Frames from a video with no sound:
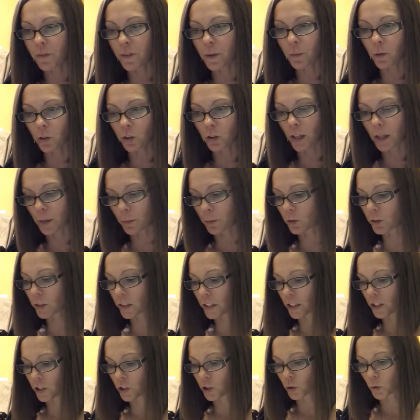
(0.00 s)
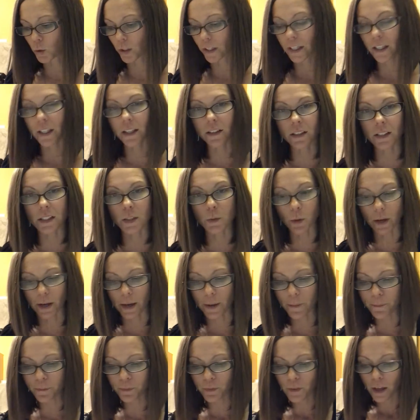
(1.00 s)
of them are labeled in your kit this
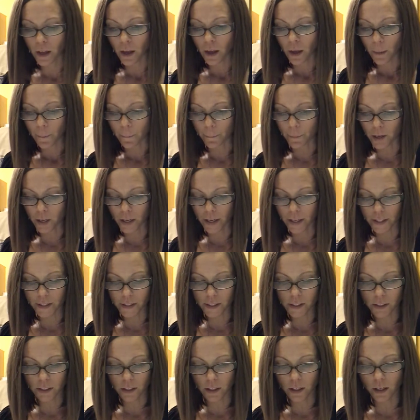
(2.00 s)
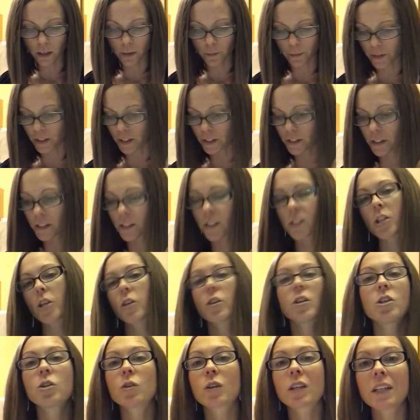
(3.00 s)
way, but this is so
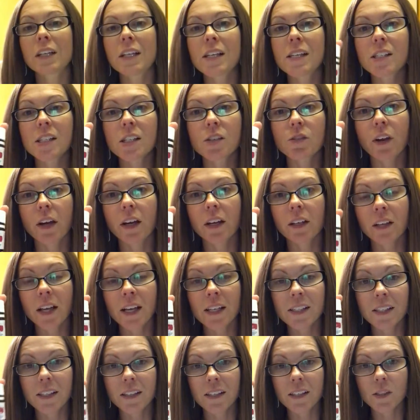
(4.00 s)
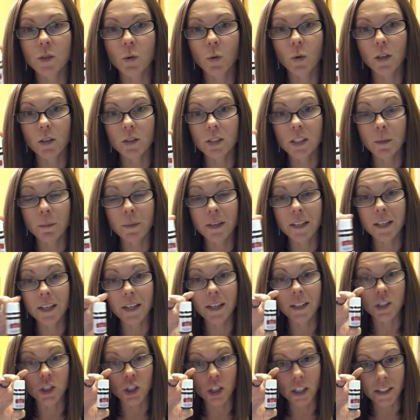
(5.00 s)
that you can easily recognize that these oils can be
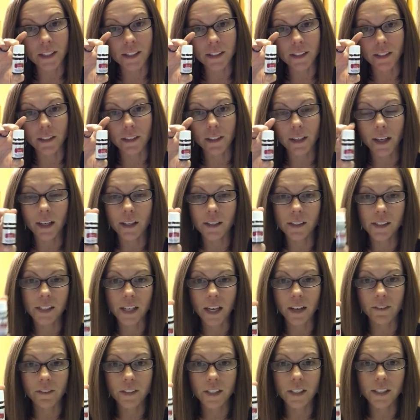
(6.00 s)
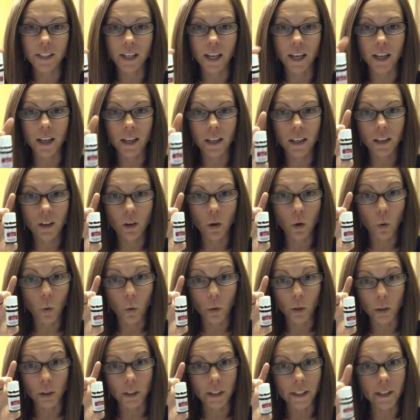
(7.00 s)
ingested and safe to take
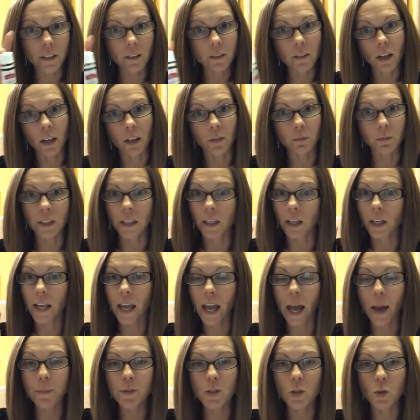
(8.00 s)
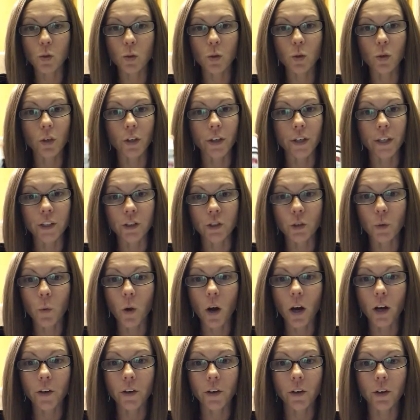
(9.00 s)
orally in a capsule or in your
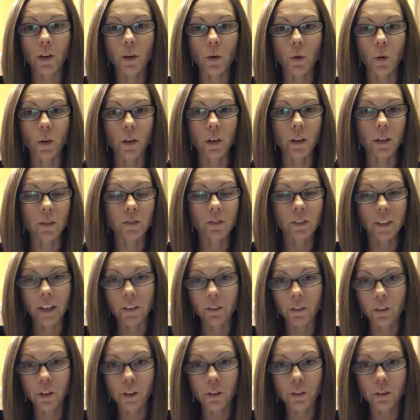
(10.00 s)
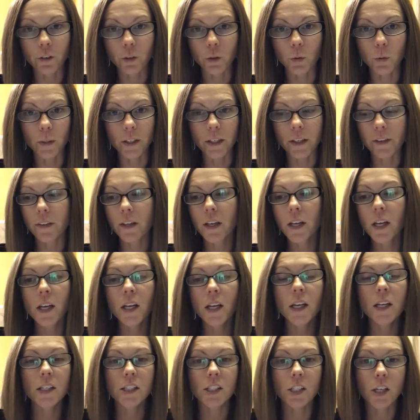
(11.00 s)
water or flavor your food with.
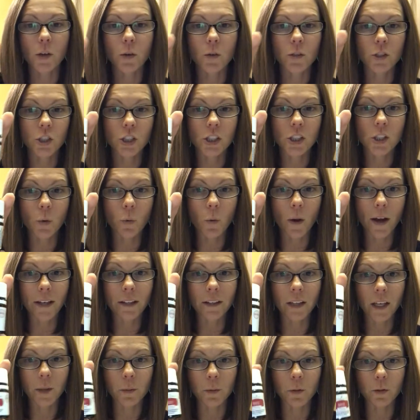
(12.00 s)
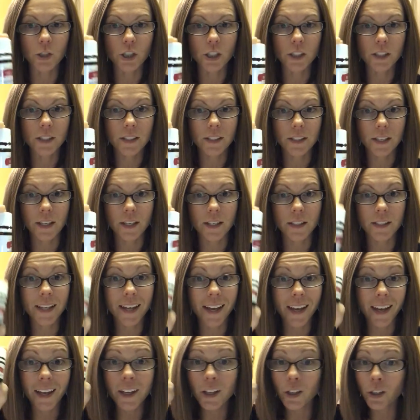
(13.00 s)
So just a white label just says,
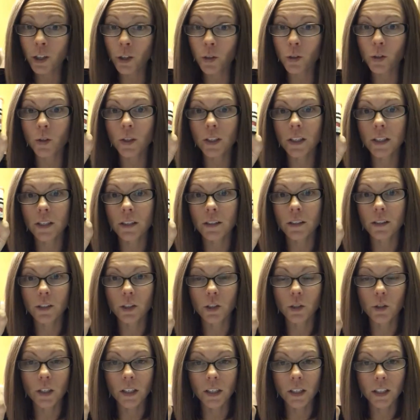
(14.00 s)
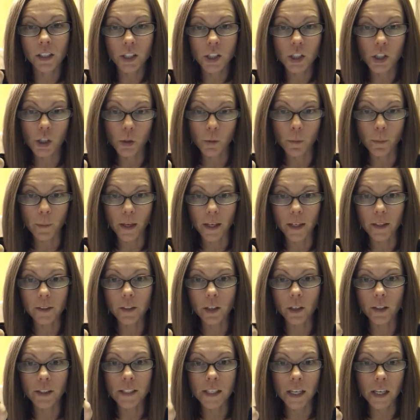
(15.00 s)
hey, you can consume me
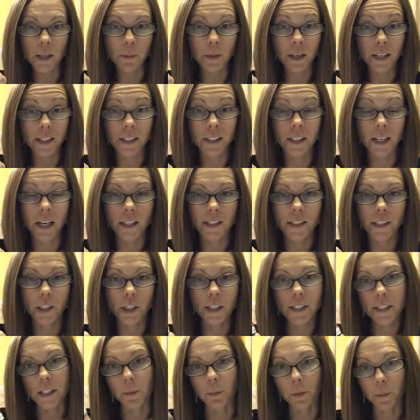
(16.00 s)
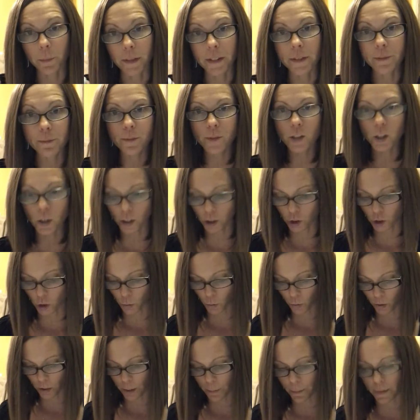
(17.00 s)
and take me as a dietary supplement. So I
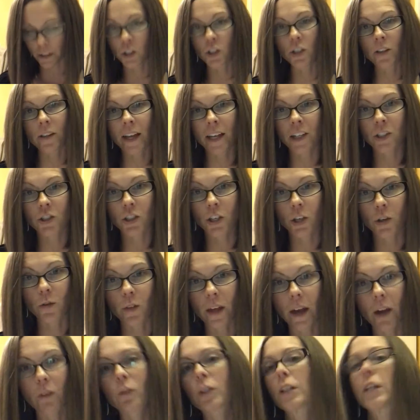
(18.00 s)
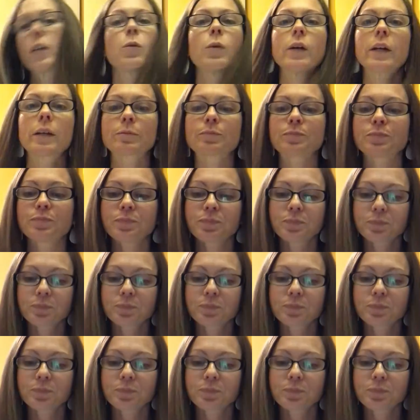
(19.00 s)
just wanted to mention that and show you that really quick.